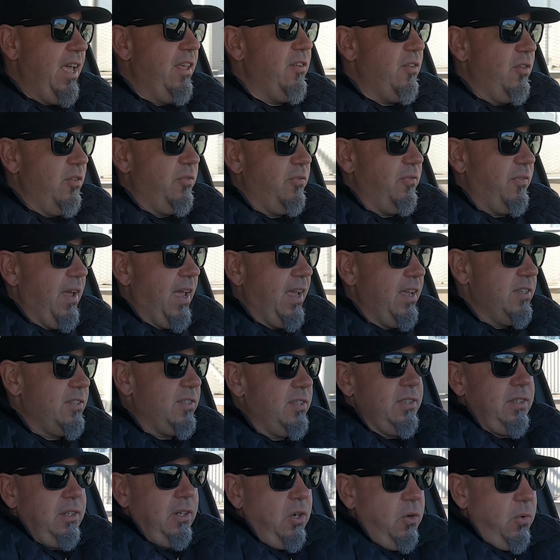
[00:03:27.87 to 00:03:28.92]

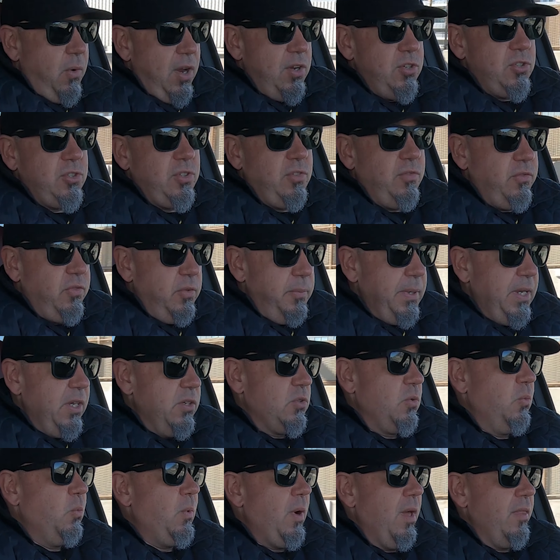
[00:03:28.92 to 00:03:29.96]
interface, and the question for me
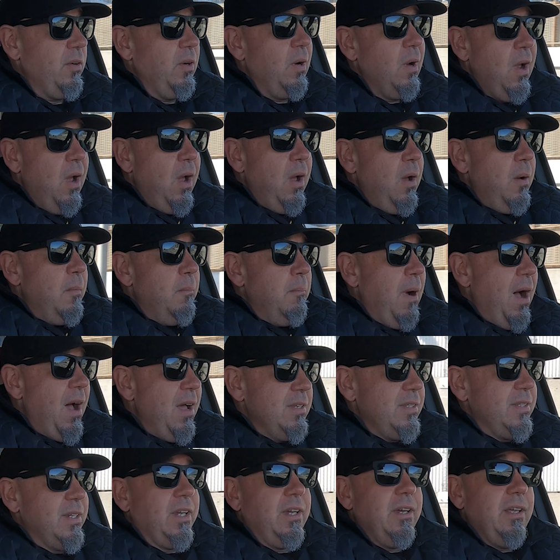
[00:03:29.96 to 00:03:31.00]
is whether
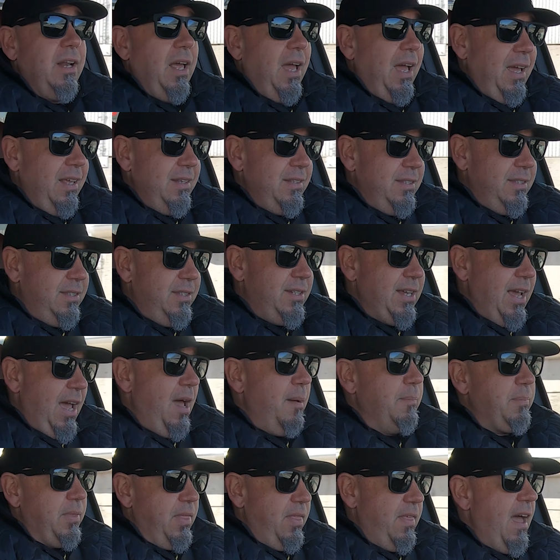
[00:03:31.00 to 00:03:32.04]
Mazda could
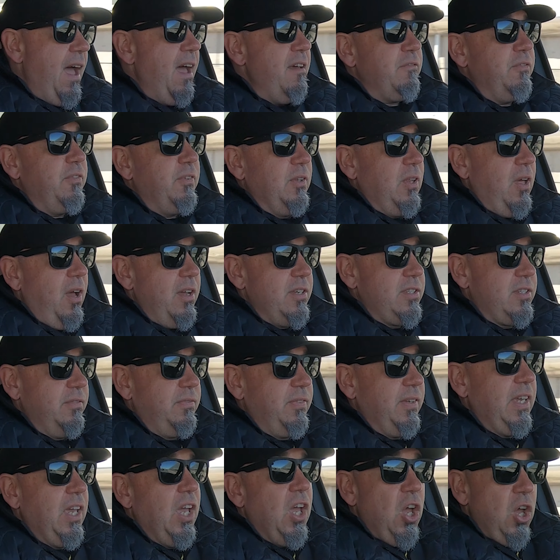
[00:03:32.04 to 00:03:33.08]
adapt that
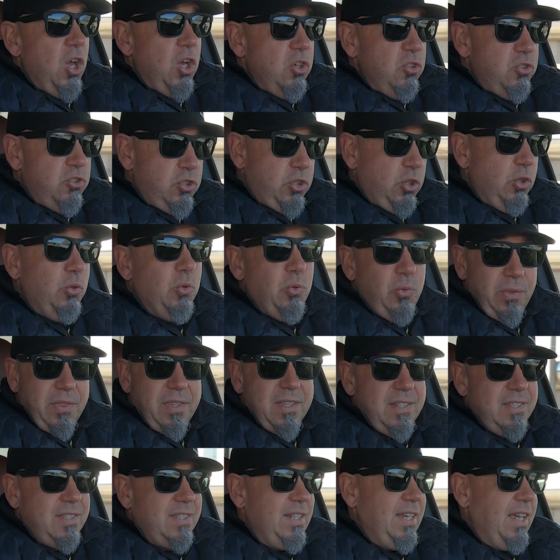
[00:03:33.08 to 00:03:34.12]
philosophy to
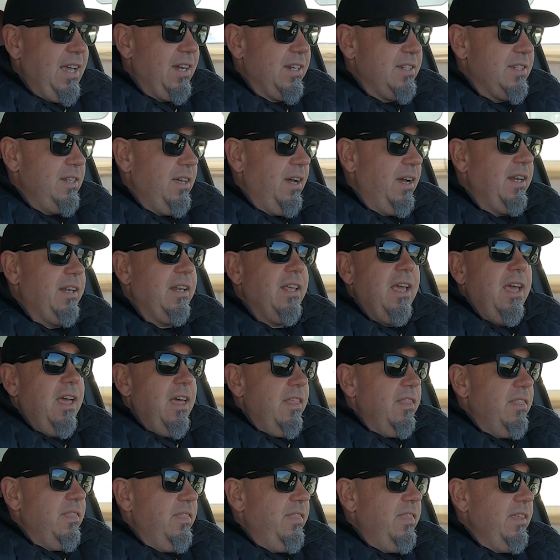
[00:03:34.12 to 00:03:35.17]
the C X nine.
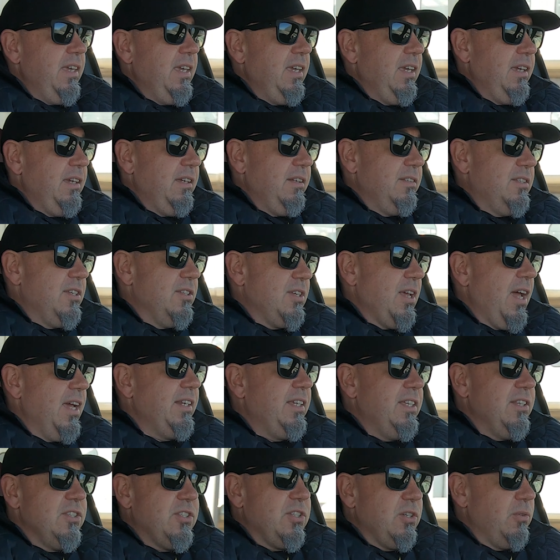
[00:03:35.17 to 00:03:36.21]
The
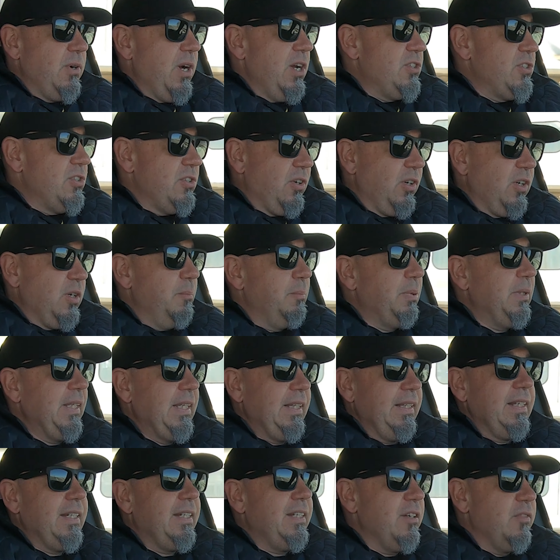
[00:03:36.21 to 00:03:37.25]
design considerations are
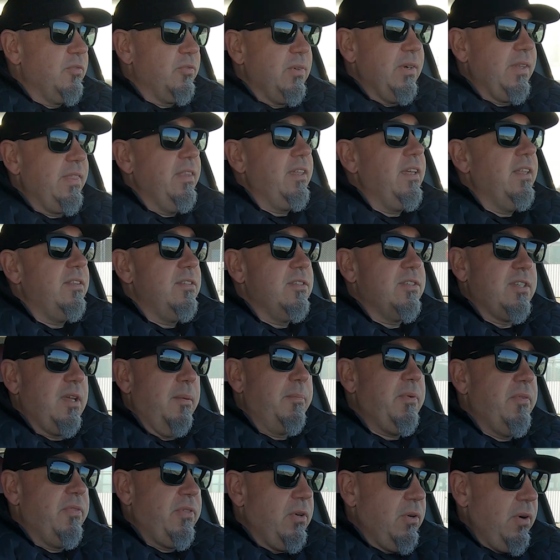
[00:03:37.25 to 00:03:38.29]
completely different than
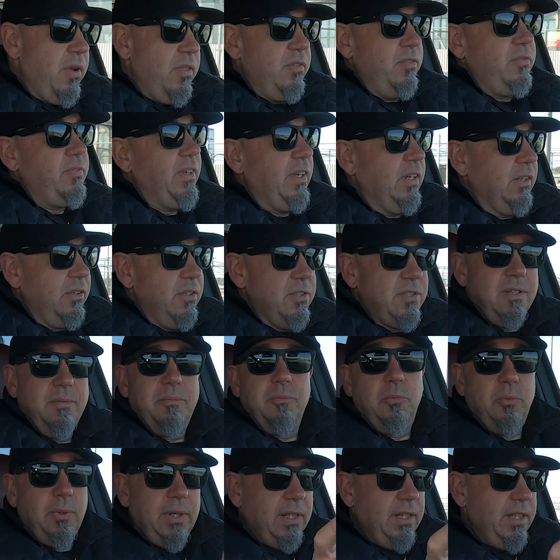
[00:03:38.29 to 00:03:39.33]
some of their other vehicles. I
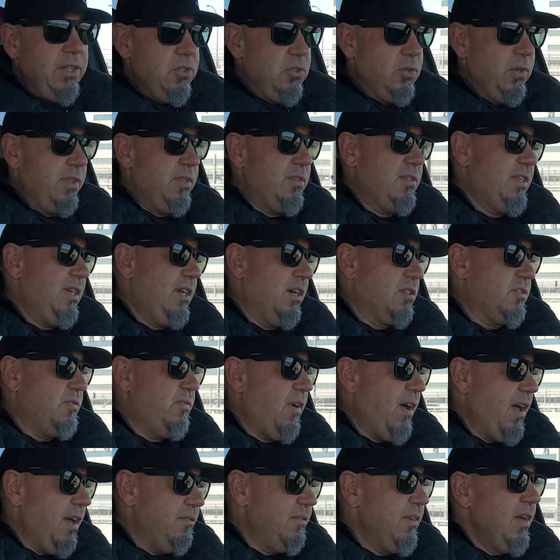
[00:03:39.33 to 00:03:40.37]
really enjoyed the C X
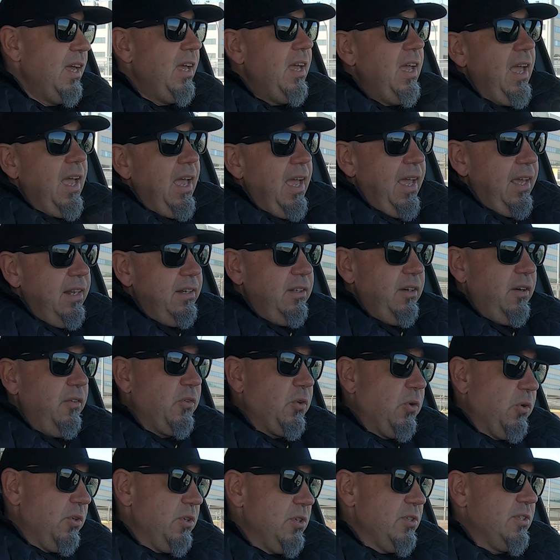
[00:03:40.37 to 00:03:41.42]
five and
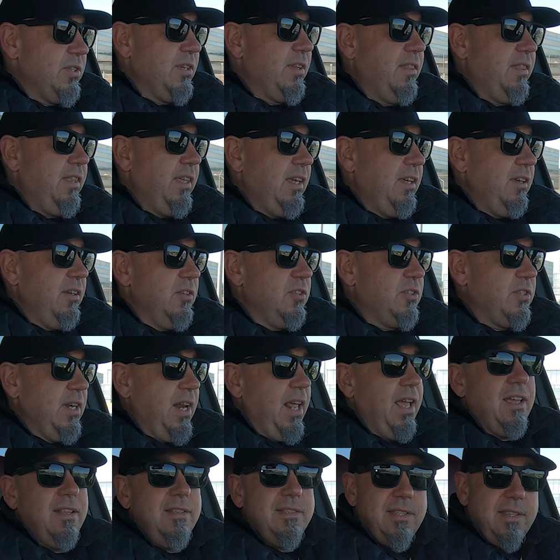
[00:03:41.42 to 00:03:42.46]
of course the
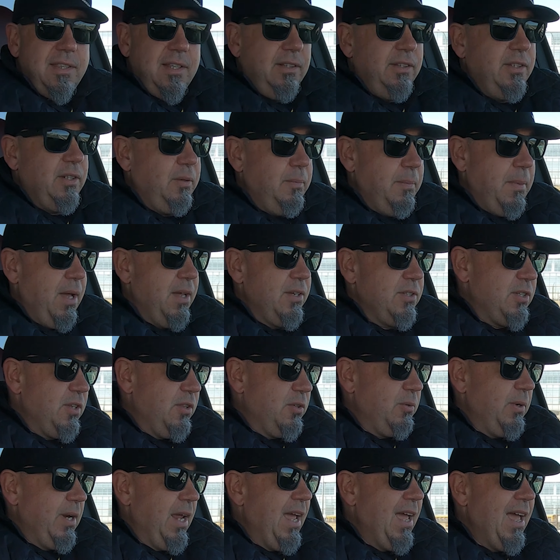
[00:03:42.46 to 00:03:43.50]
sedans and the little Mazda
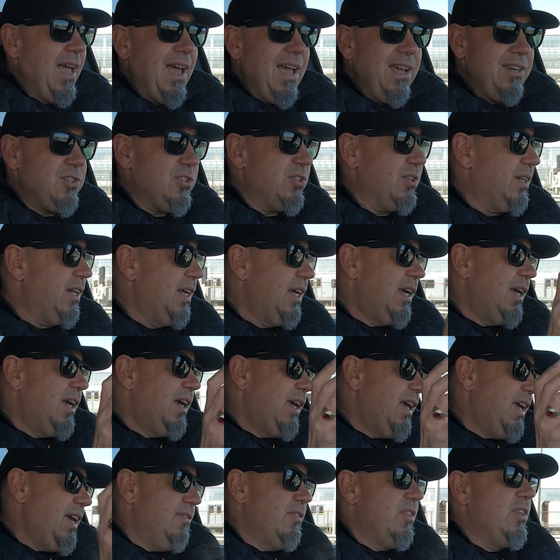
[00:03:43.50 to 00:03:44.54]
three hatch and
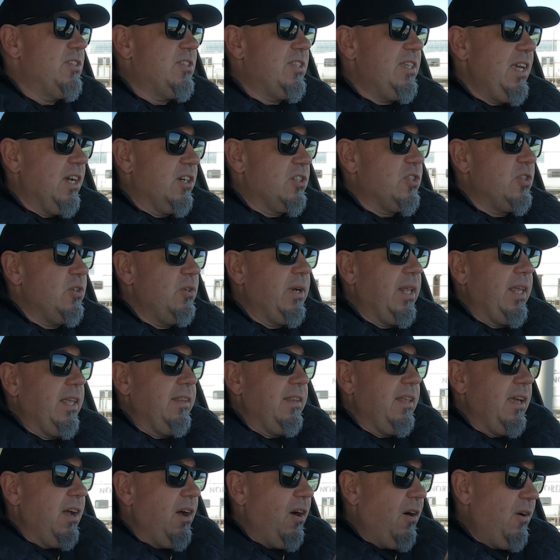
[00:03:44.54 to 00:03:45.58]
even the C X thirty,
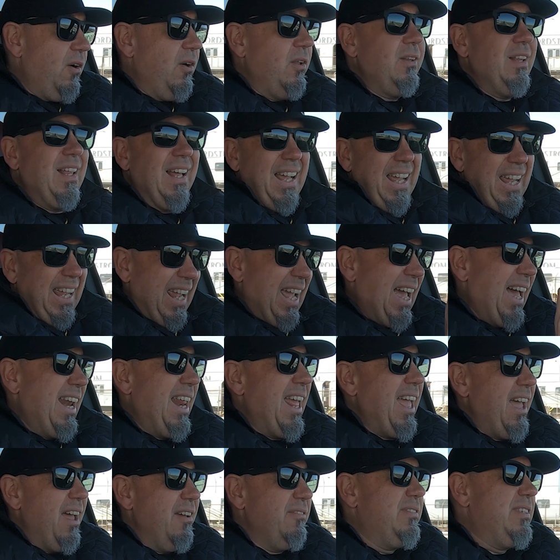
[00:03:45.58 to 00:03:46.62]
and they all
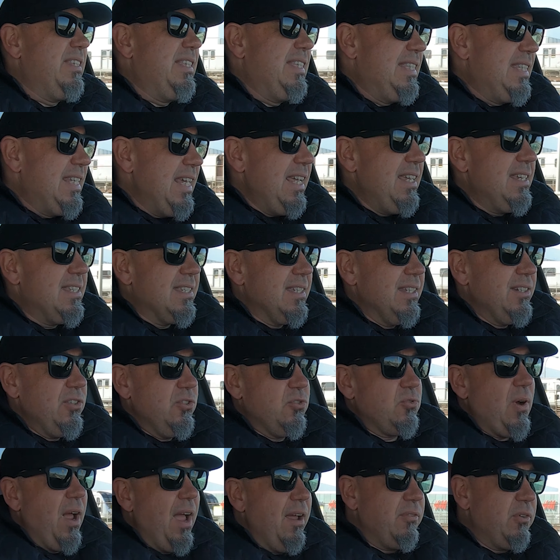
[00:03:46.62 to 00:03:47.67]
kind of have decent
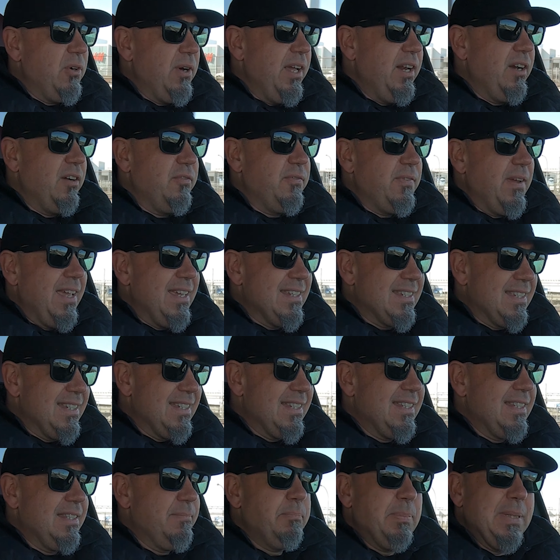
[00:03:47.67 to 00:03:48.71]
driver
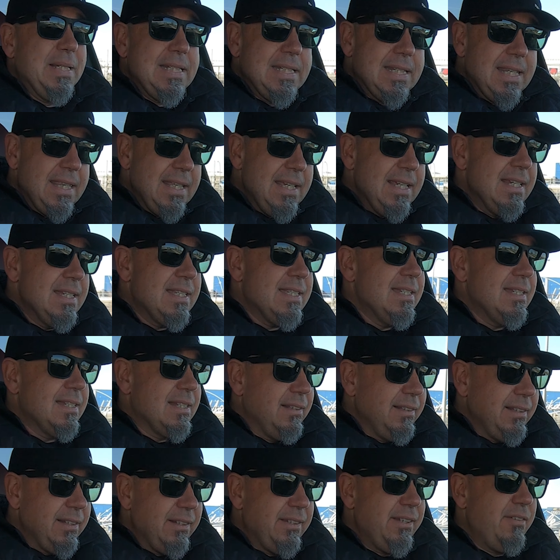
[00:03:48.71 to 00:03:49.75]
interfaces, but this is
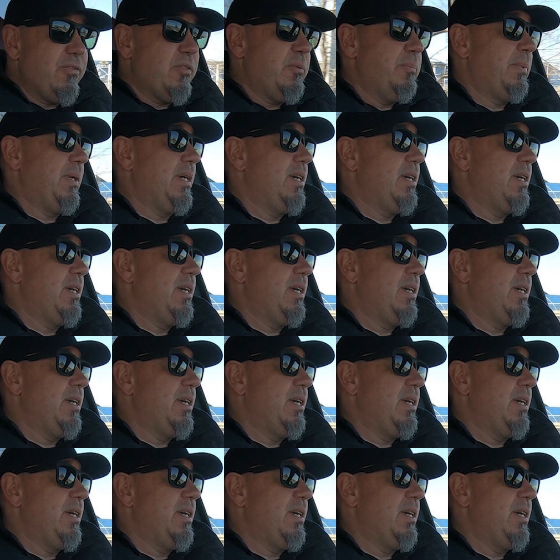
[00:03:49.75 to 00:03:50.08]
a little different